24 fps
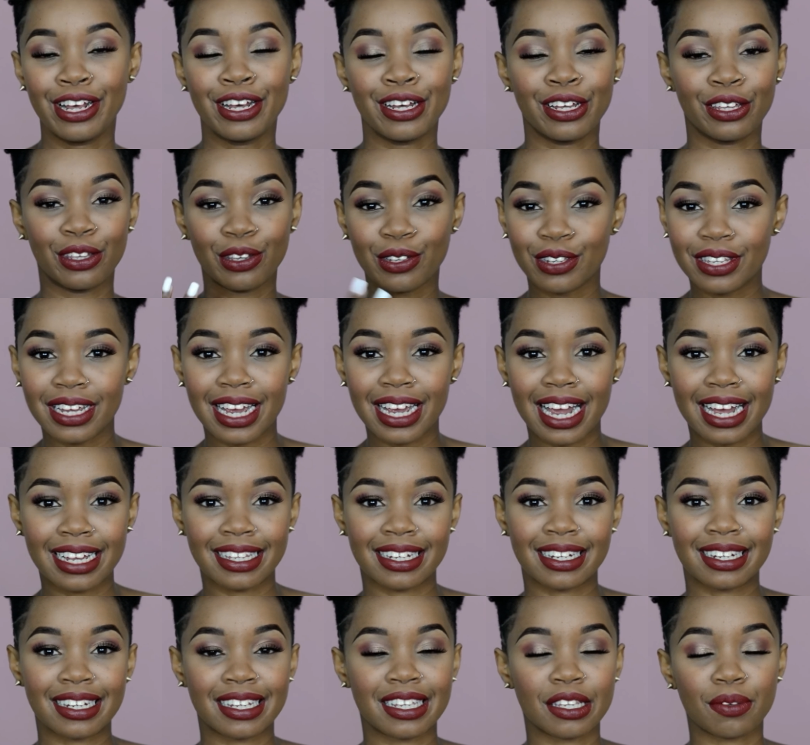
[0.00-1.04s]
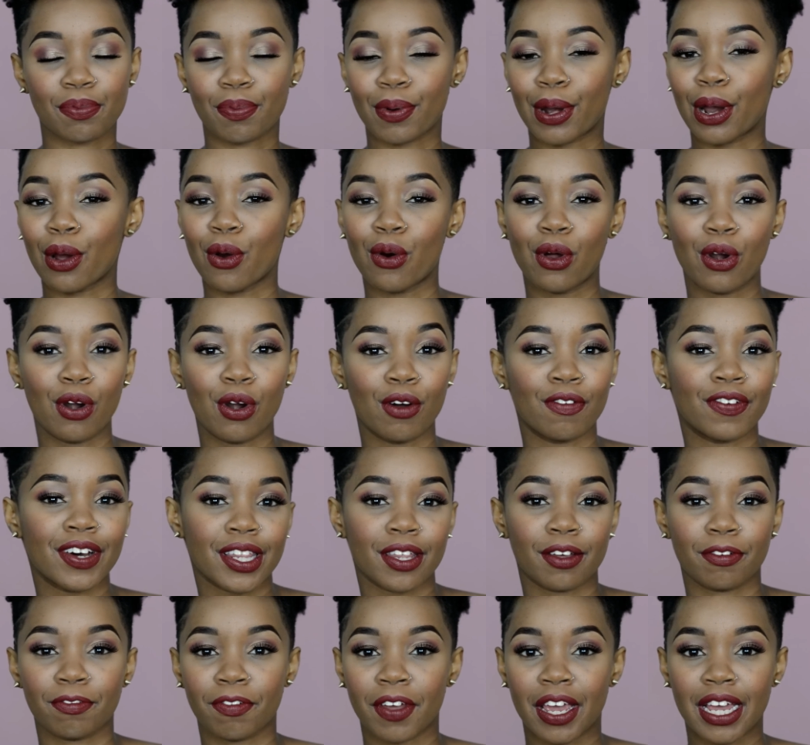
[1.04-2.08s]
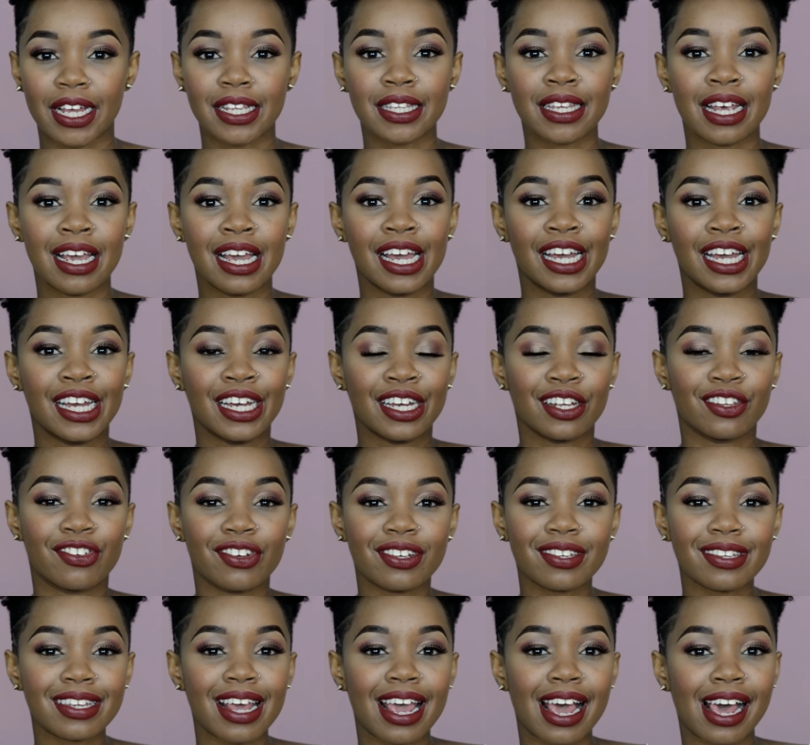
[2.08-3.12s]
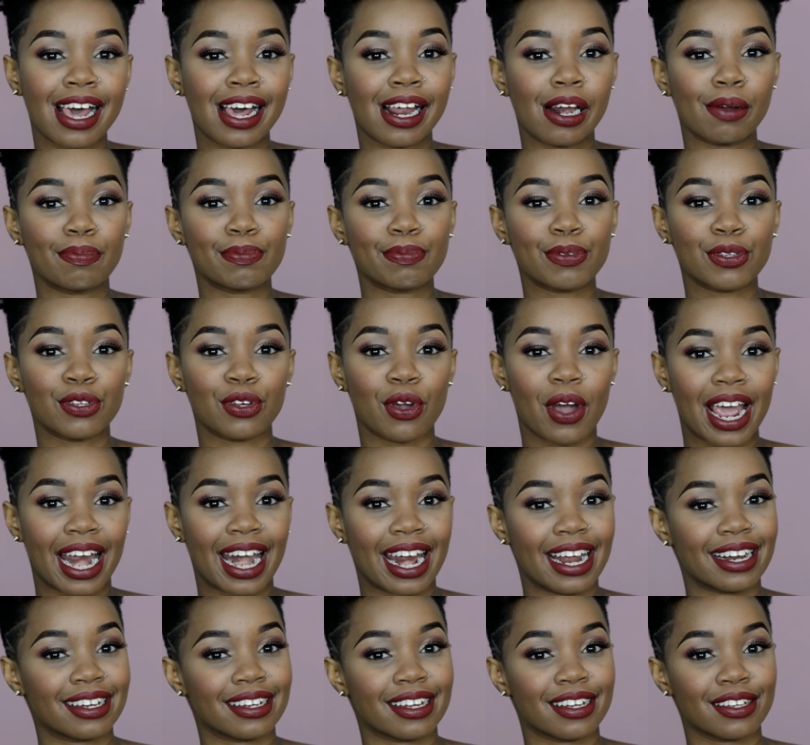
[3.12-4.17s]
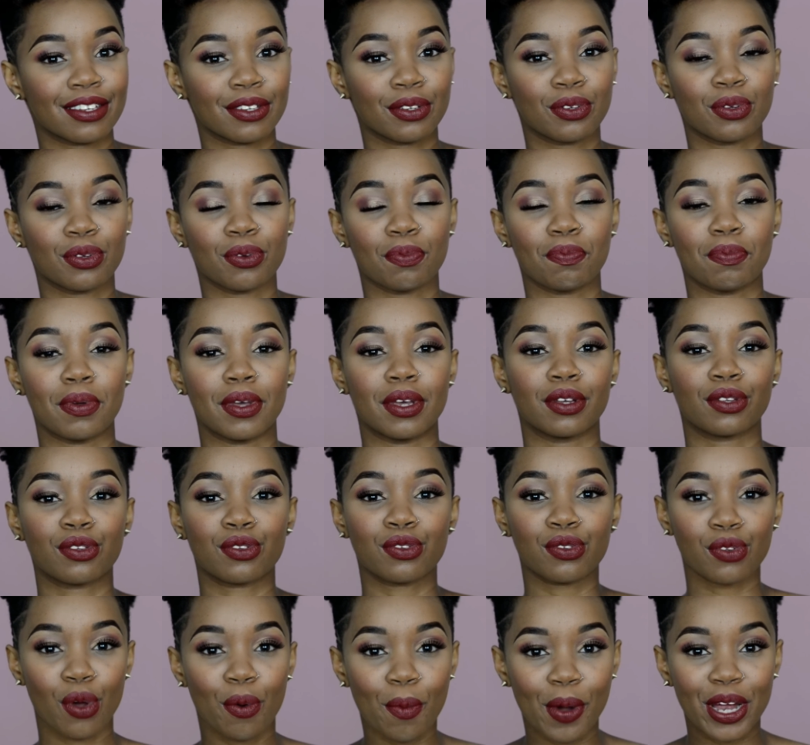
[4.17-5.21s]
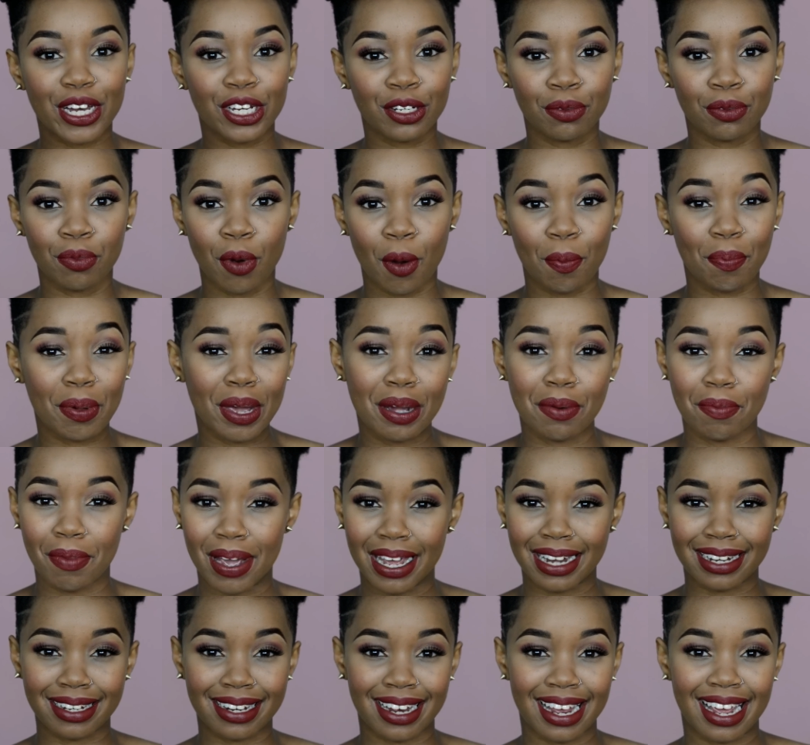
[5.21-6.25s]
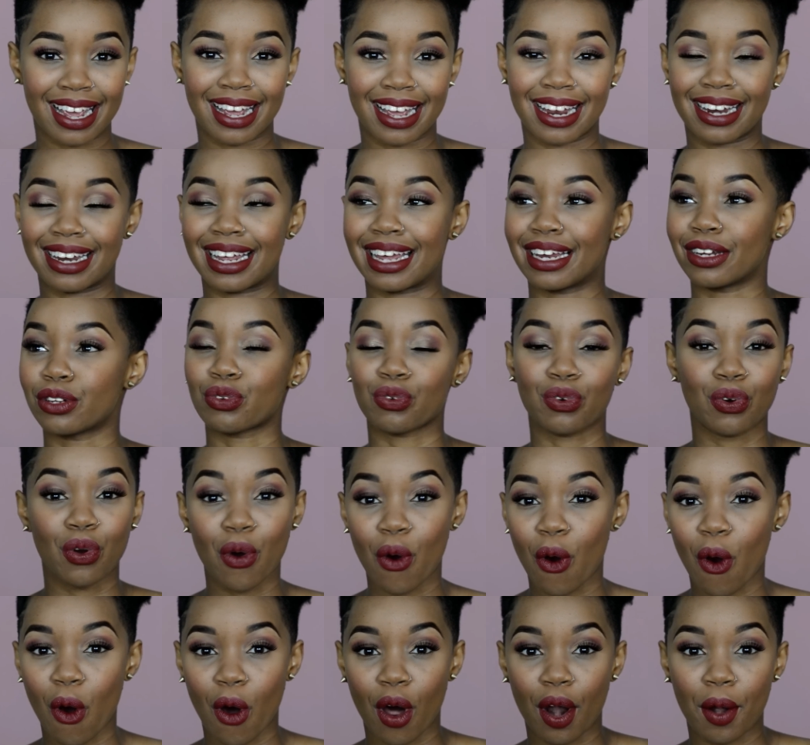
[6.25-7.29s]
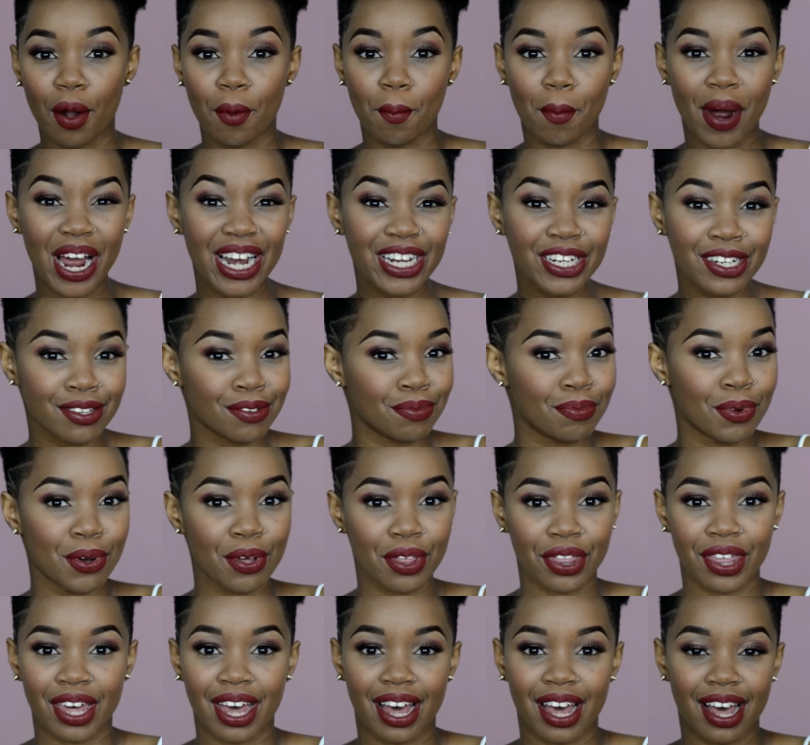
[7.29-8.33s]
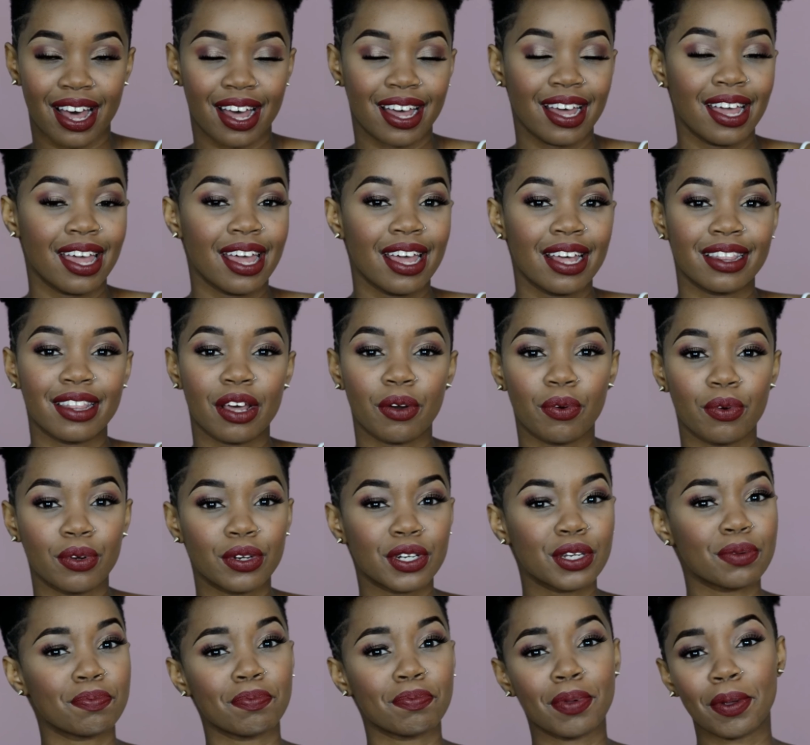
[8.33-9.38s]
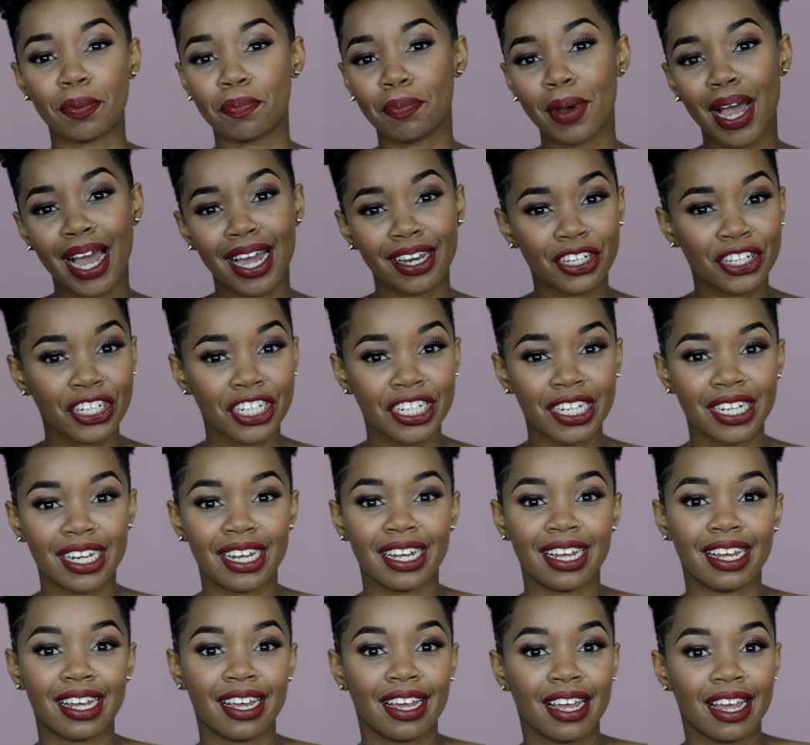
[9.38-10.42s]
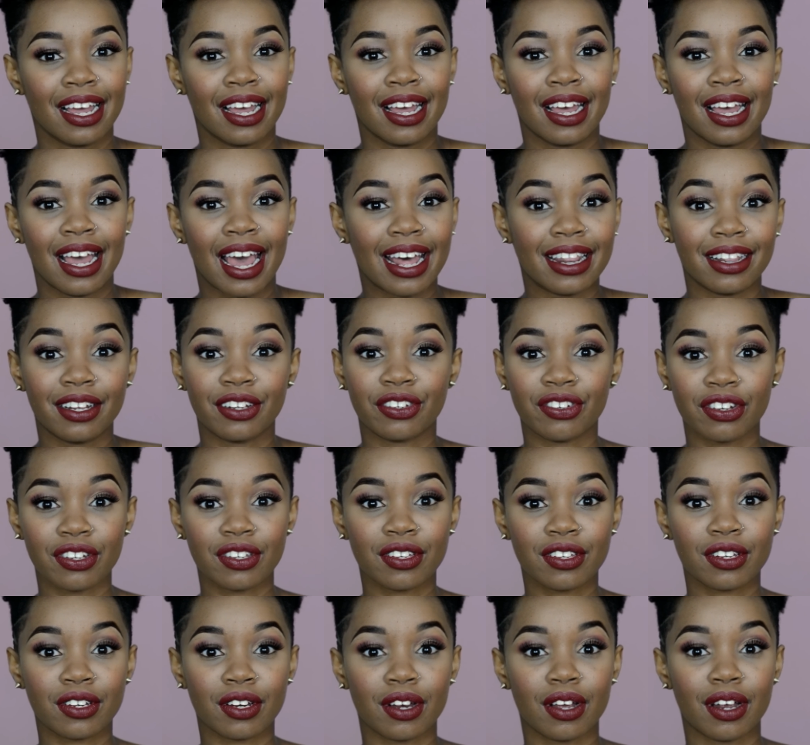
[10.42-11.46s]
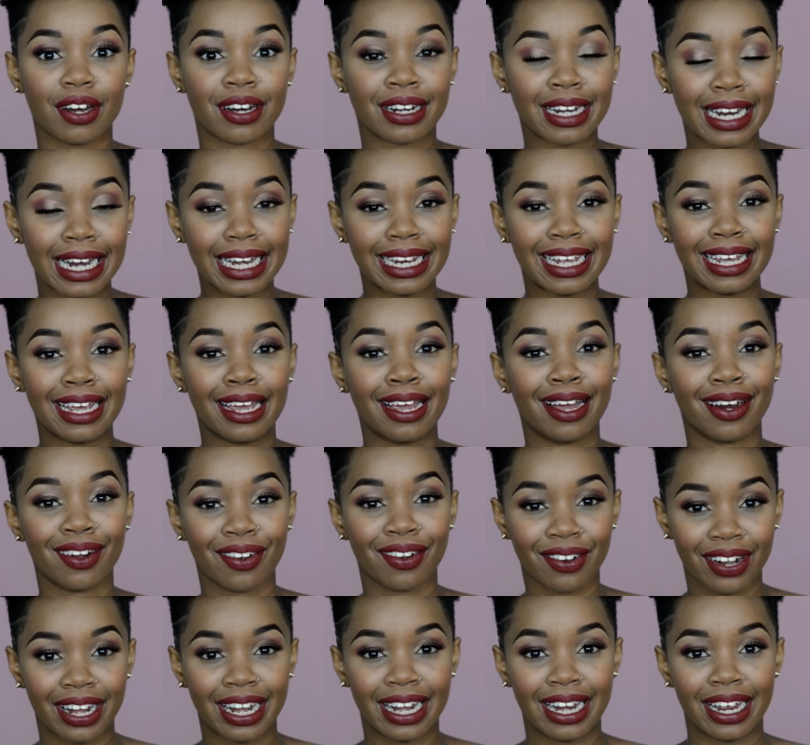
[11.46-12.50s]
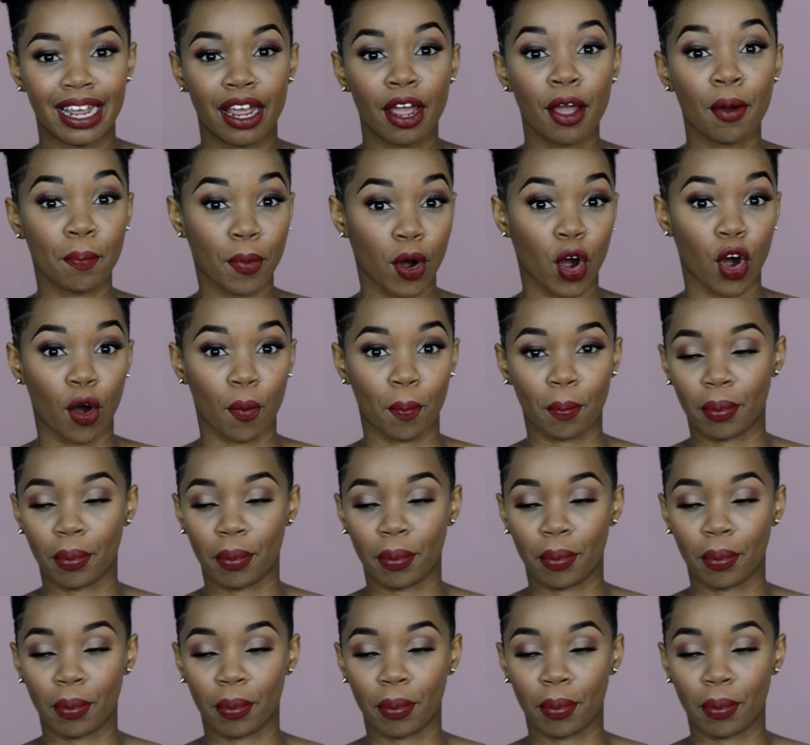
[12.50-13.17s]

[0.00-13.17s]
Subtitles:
Using a setting spray all over the face just helps your highlighters to be so much more pigmented and to go on much smoother. They won't be patchy and it'll just really pop.